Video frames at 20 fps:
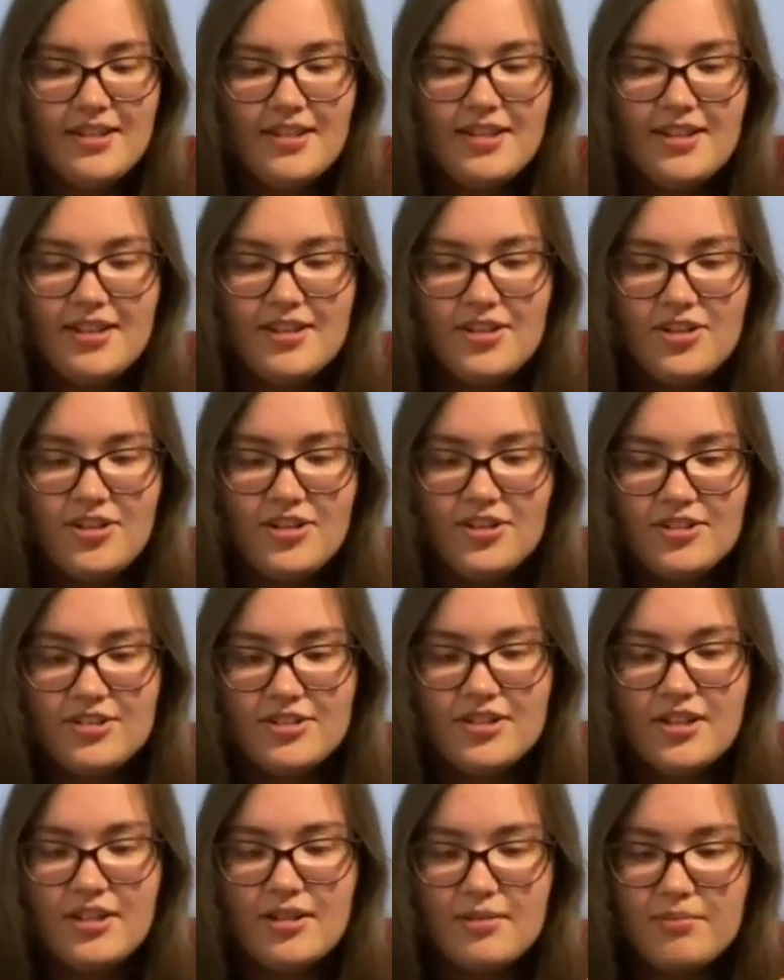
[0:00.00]
could
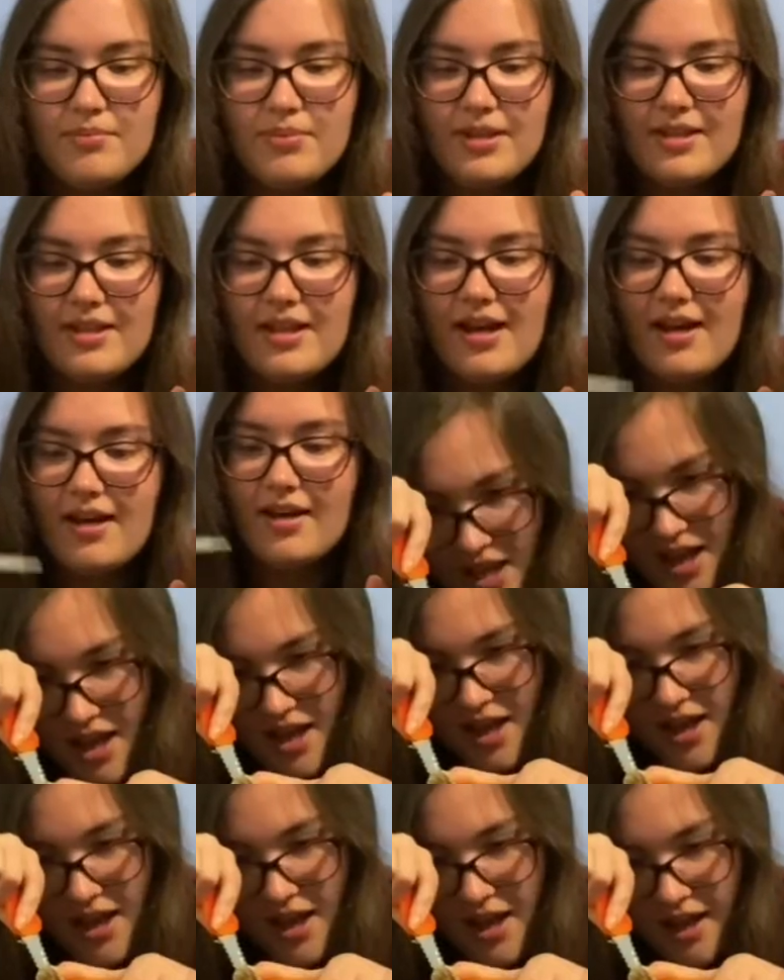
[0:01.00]
be that.
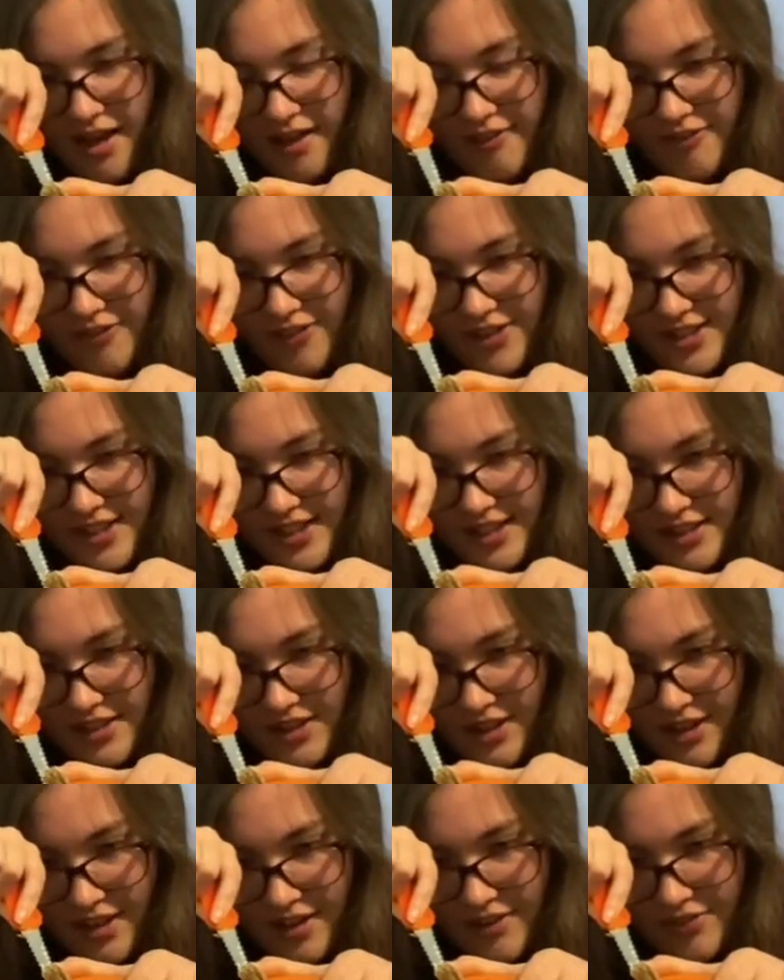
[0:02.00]
Funnily enough,